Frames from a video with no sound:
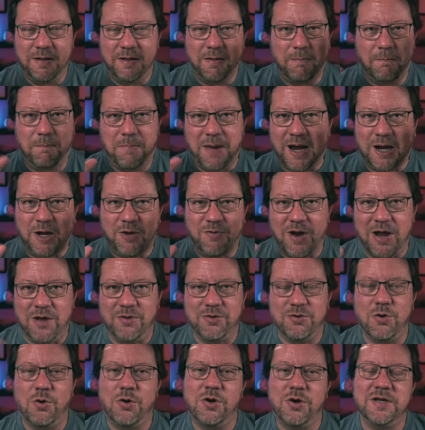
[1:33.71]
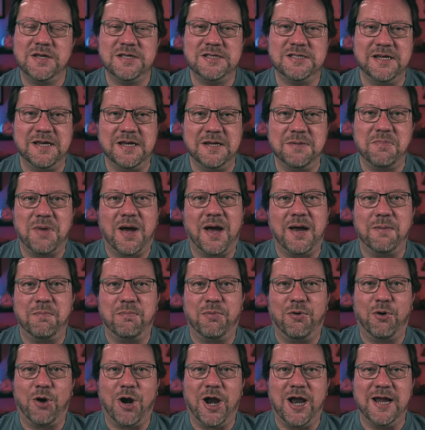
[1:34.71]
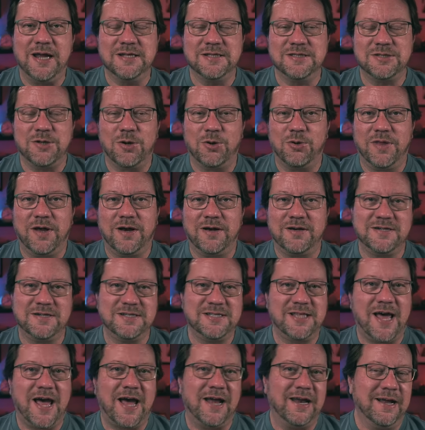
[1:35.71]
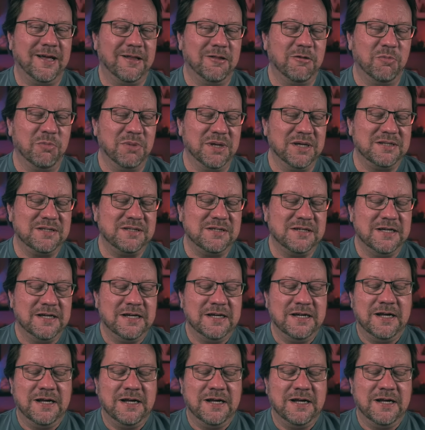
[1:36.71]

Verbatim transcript: background noise in my brain. So there's that element.